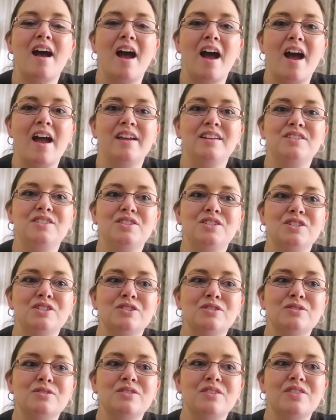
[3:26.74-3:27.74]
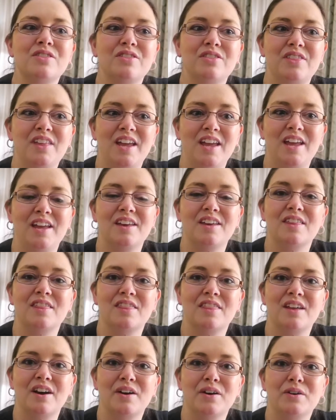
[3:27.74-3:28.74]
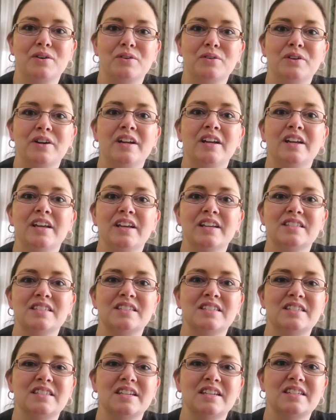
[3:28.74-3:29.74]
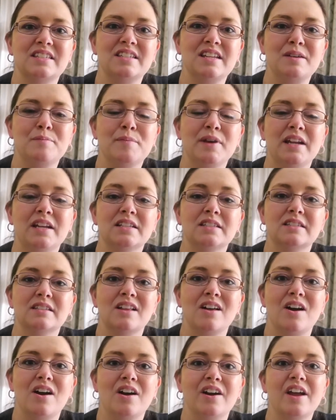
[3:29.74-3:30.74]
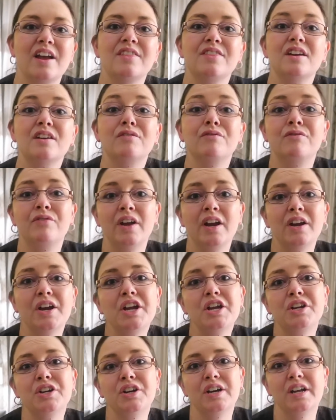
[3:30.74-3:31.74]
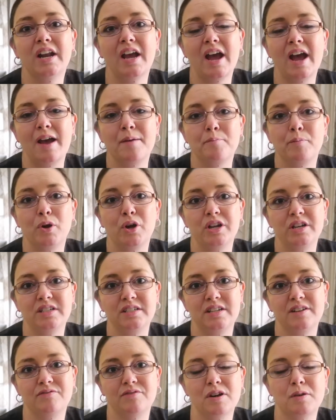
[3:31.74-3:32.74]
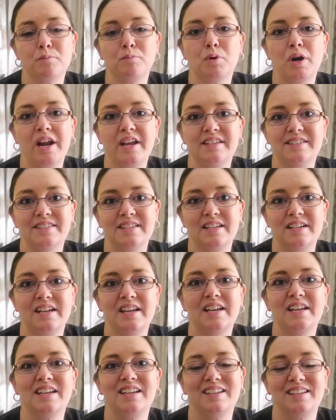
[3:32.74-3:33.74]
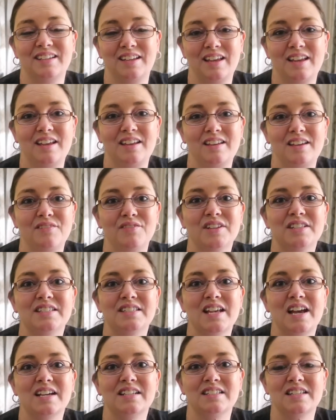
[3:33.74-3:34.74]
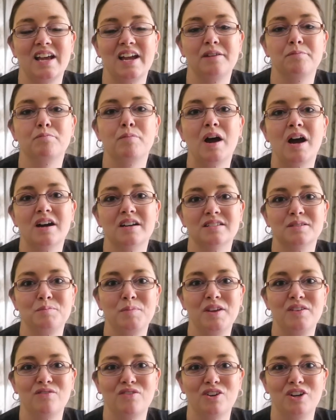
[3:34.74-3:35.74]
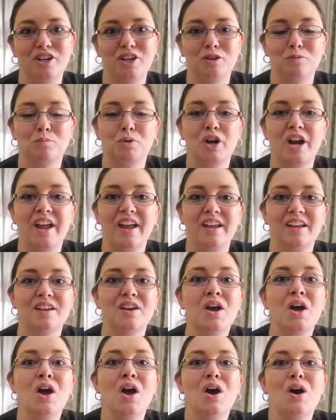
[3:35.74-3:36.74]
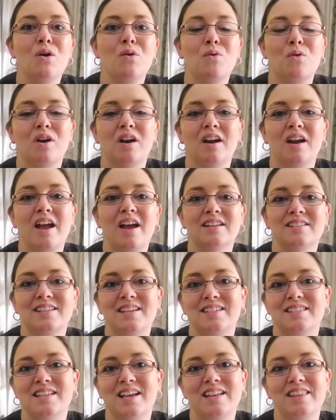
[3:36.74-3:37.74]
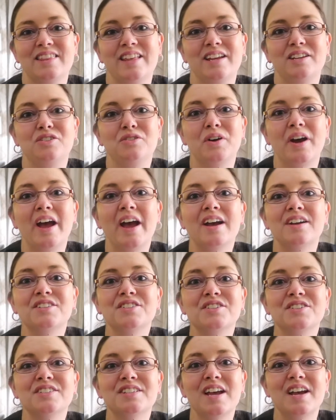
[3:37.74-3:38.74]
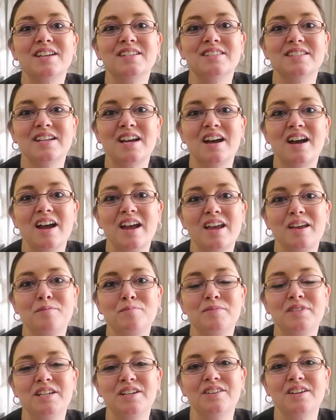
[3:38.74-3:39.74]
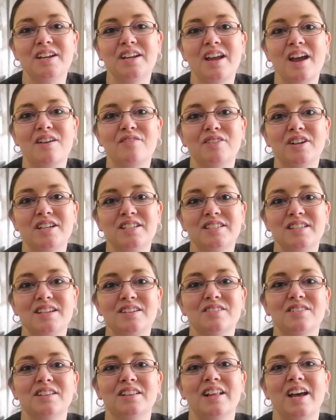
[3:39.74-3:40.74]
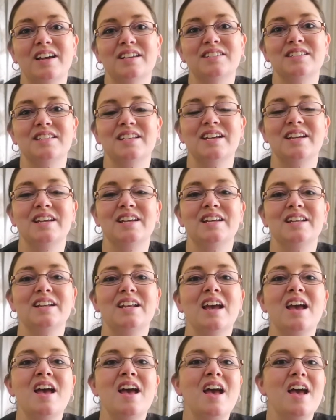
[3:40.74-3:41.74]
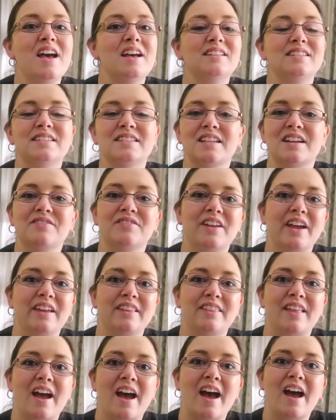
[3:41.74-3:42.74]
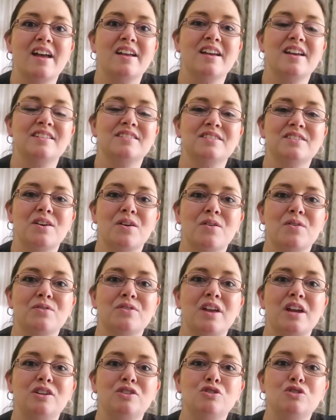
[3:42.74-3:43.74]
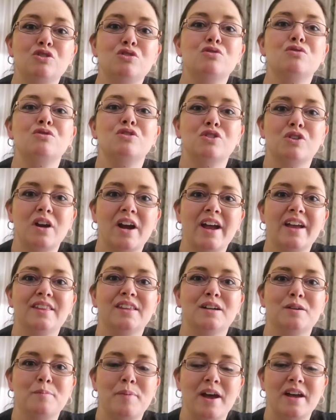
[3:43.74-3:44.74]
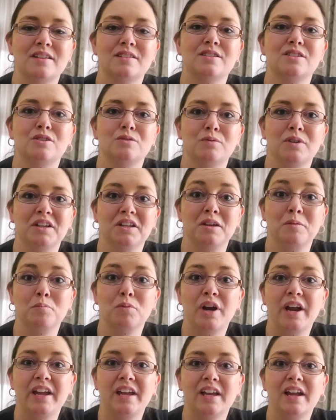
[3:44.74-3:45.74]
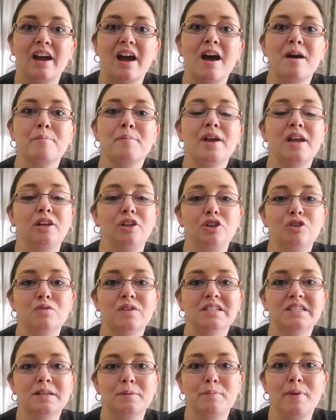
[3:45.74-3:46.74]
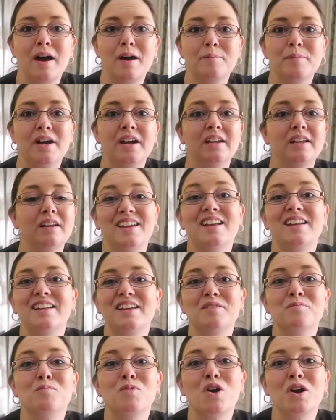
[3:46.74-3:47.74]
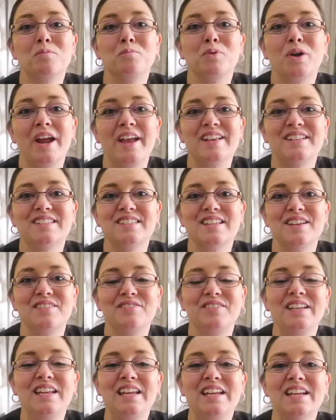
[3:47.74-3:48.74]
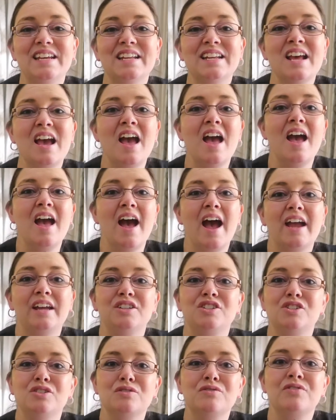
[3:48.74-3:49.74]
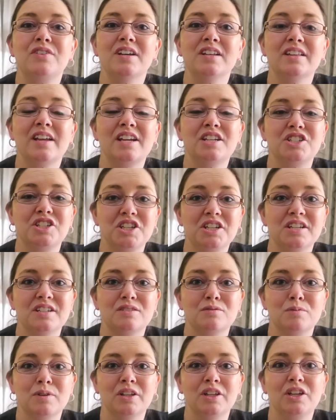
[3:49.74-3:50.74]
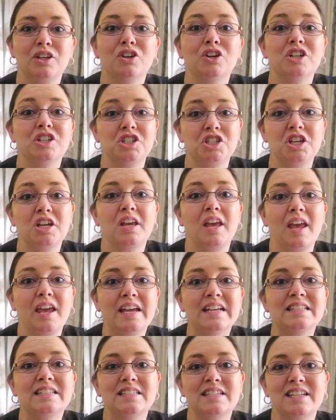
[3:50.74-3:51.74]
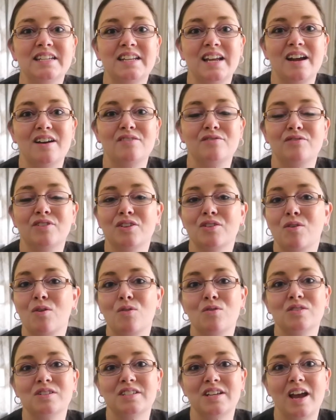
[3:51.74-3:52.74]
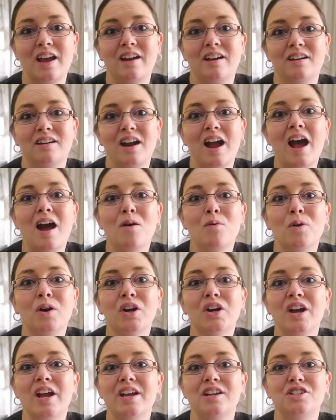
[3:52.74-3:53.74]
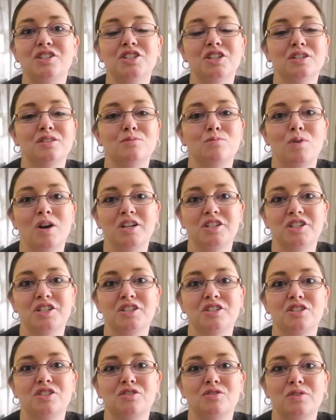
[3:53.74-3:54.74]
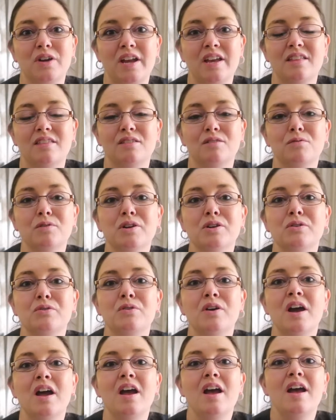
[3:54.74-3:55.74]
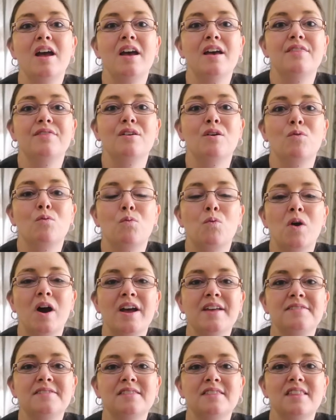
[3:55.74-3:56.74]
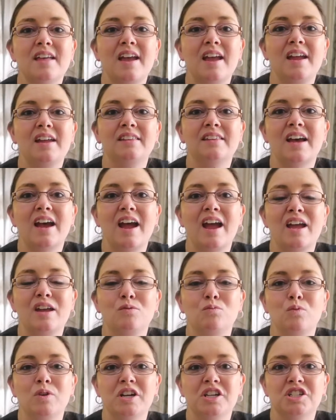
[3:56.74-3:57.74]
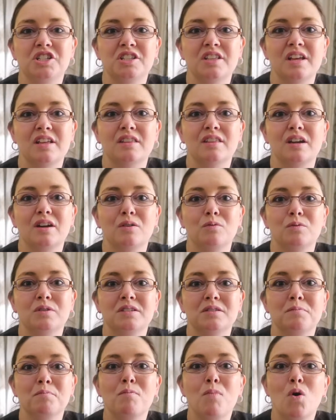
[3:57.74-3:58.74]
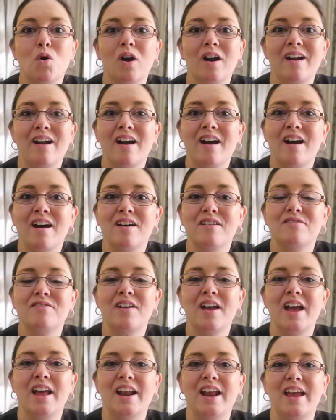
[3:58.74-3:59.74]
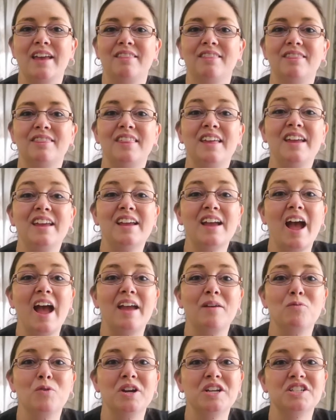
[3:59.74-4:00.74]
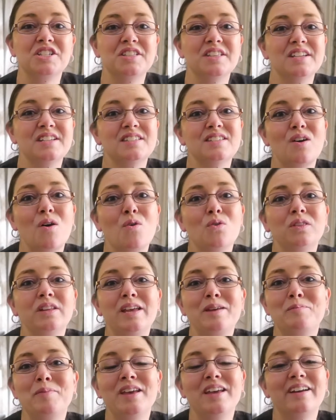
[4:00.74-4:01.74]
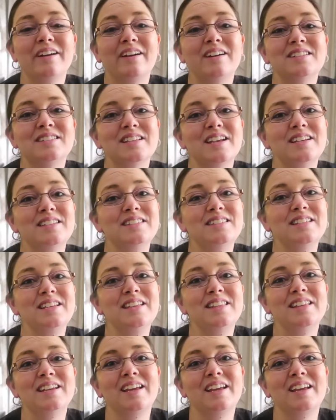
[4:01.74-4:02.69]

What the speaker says: I do think, though, it's 60 minutes long, and they're very good at putting different breaks in it. It even says, like, pause me for your break, or as I said, they do an exercise time during every single lesson and stuff like that. And so they do try their best to really break it up, and you as a mama can give more breaks if needed. I do feel like she does really good. She can sit down for the whole entire hour and just watch it straight through. The one thing that I wish that there was more of, and I think I wish this only because I see the